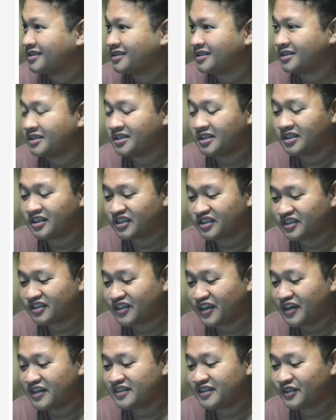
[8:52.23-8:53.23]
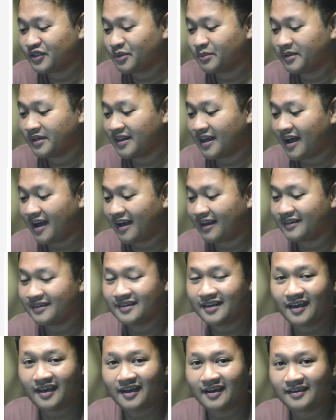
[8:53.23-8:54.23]
It's crazy to me that the
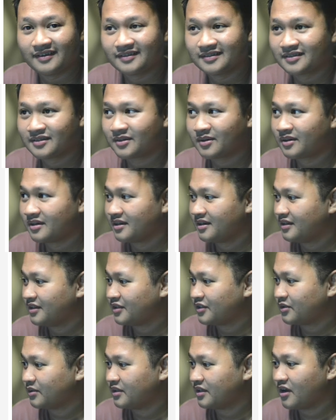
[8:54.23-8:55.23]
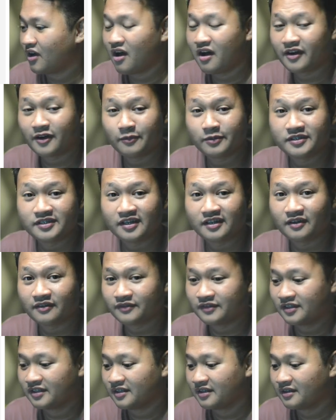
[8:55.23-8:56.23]
AI is doing 100% of
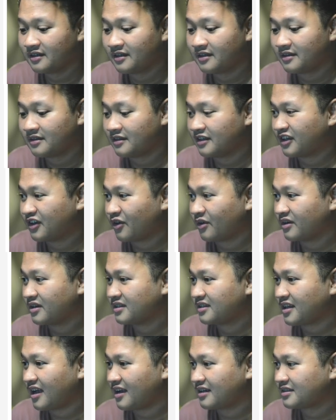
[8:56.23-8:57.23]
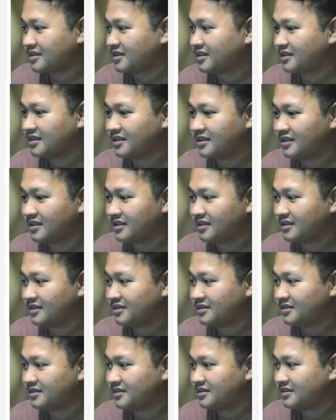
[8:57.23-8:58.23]
the coding tasks,
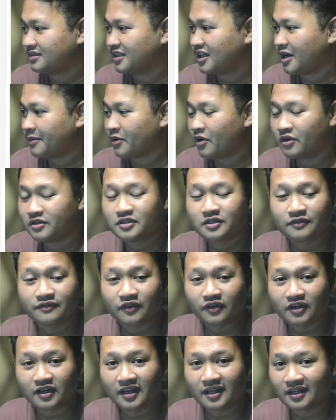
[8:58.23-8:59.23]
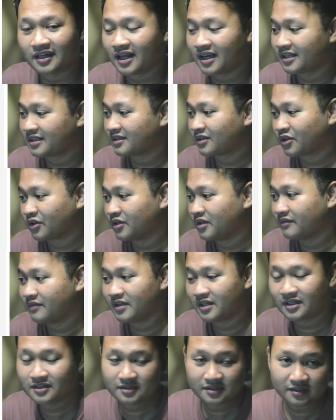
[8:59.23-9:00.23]
that I'm going to forget like the creative
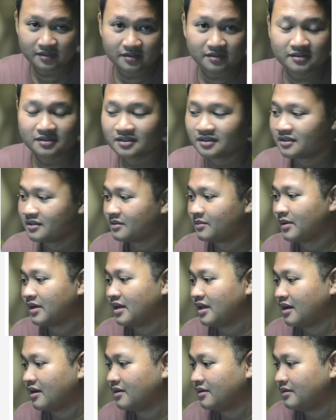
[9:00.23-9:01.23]
indices right now.